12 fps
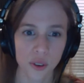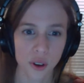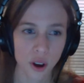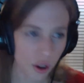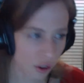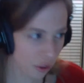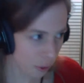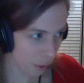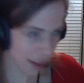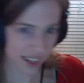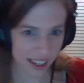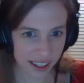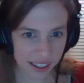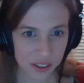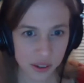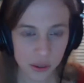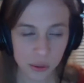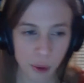all the way
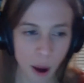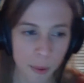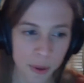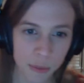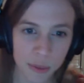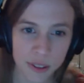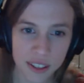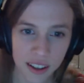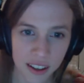to popular music